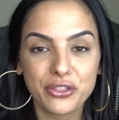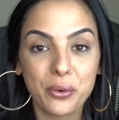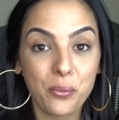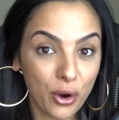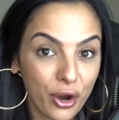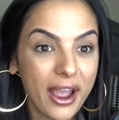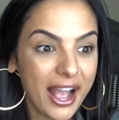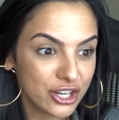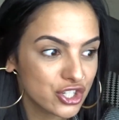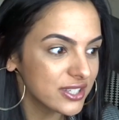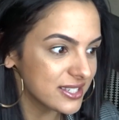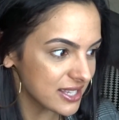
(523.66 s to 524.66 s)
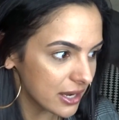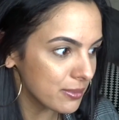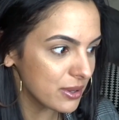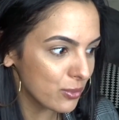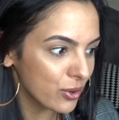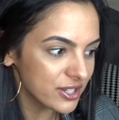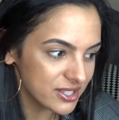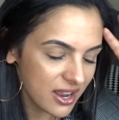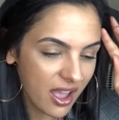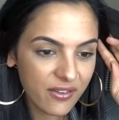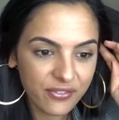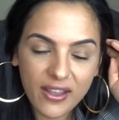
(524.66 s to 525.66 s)
out they were actually sending me more
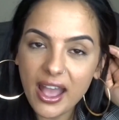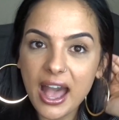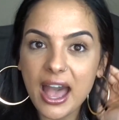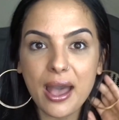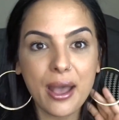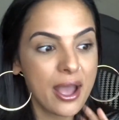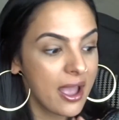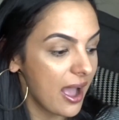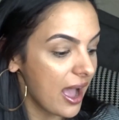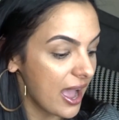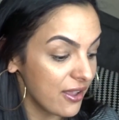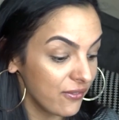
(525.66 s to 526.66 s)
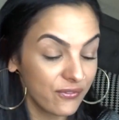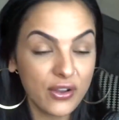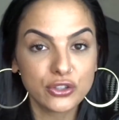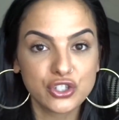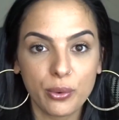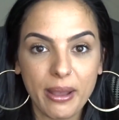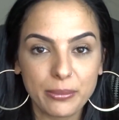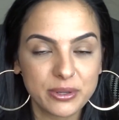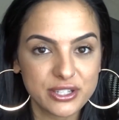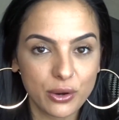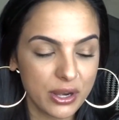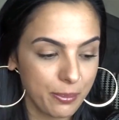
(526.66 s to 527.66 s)
stuff, uh, I felt so bad
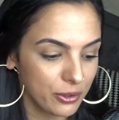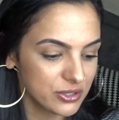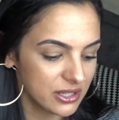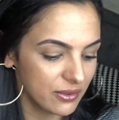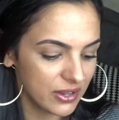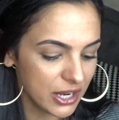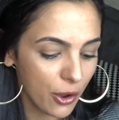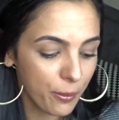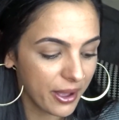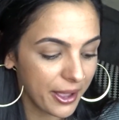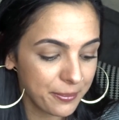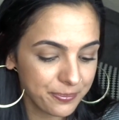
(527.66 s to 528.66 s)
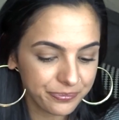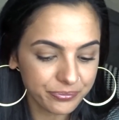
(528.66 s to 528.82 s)
because I already posted the video, but